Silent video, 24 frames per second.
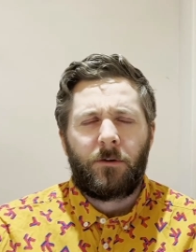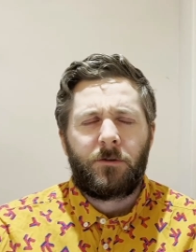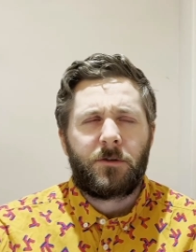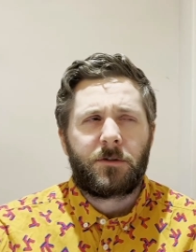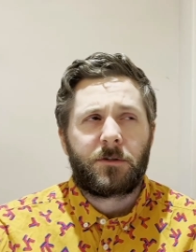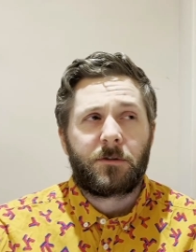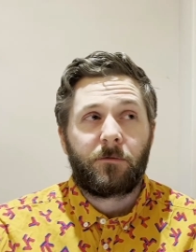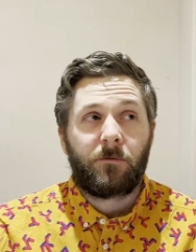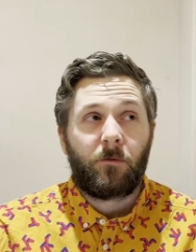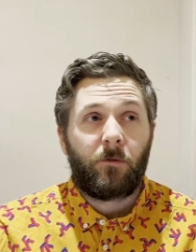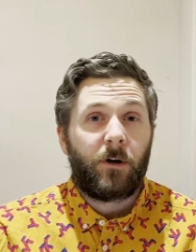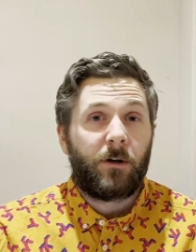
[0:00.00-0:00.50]

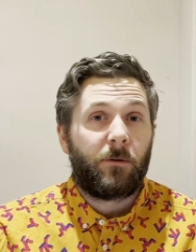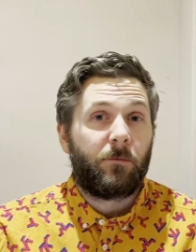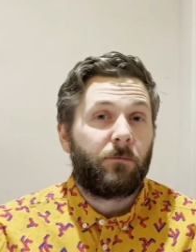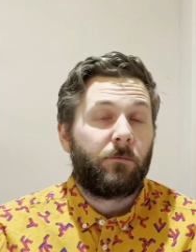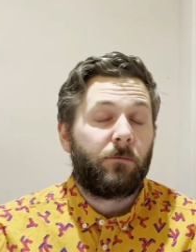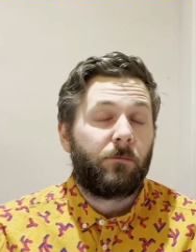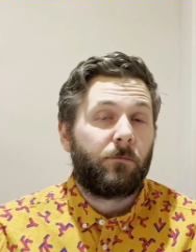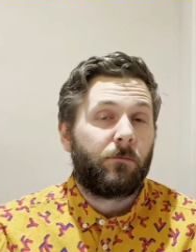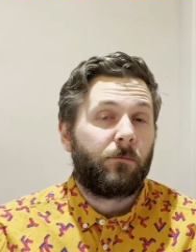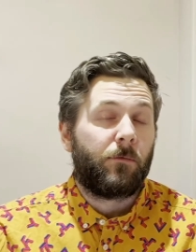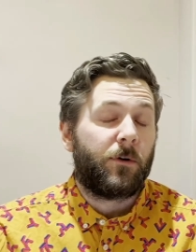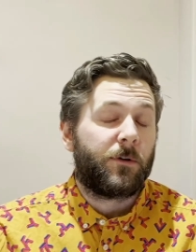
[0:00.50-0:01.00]
Just avoid
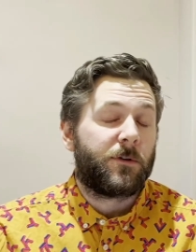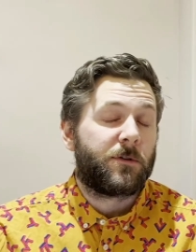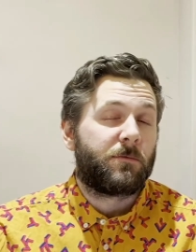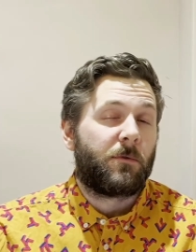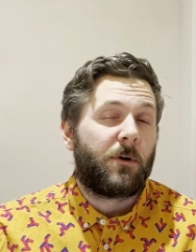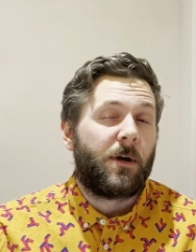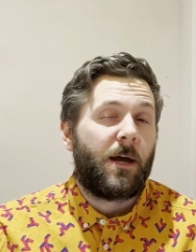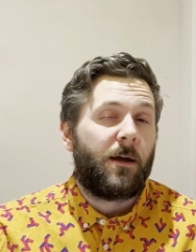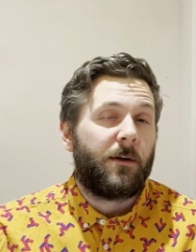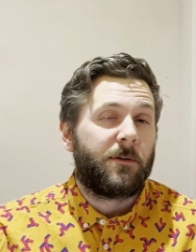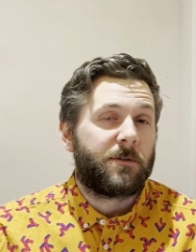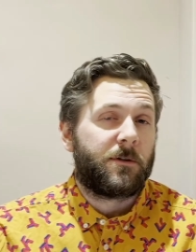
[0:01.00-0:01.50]
ones where
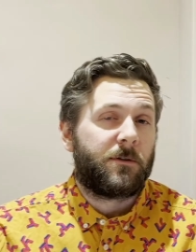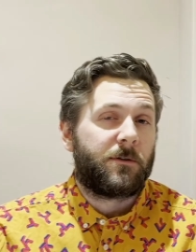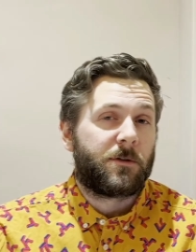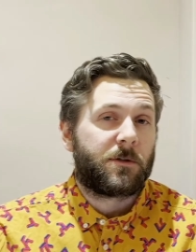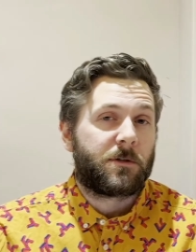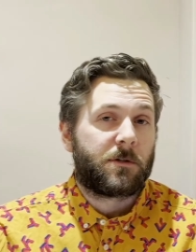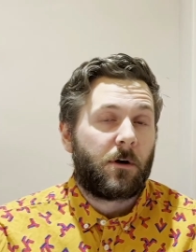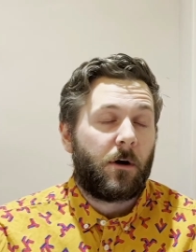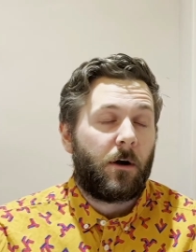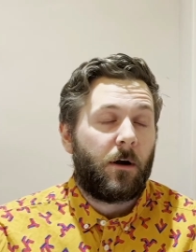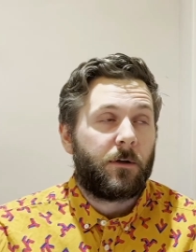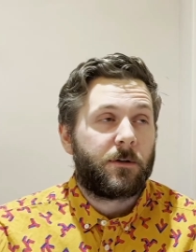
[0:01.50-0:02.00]
L is at the
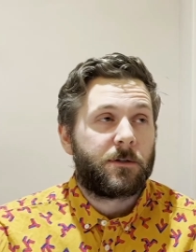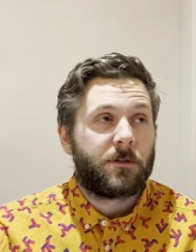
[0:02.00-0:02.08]
start.